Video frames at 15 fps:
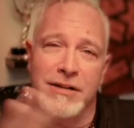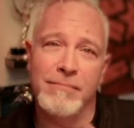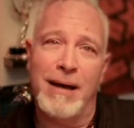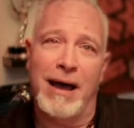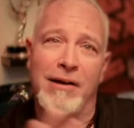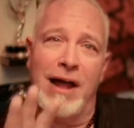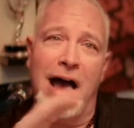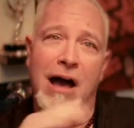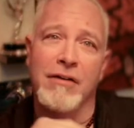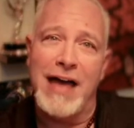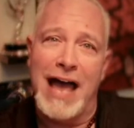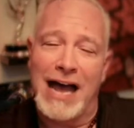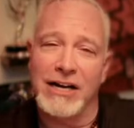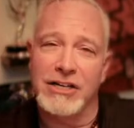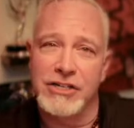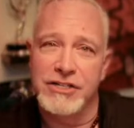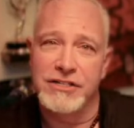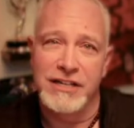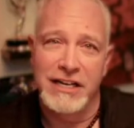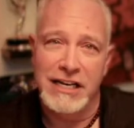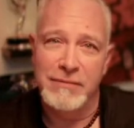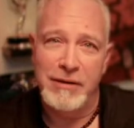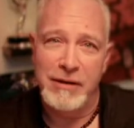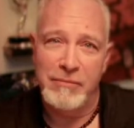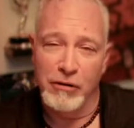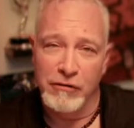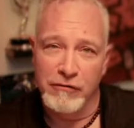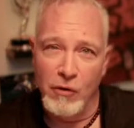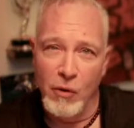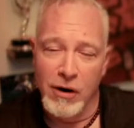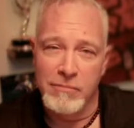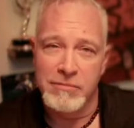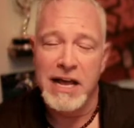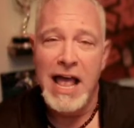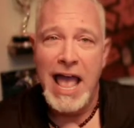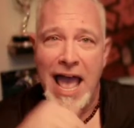about how the actions need to be performed.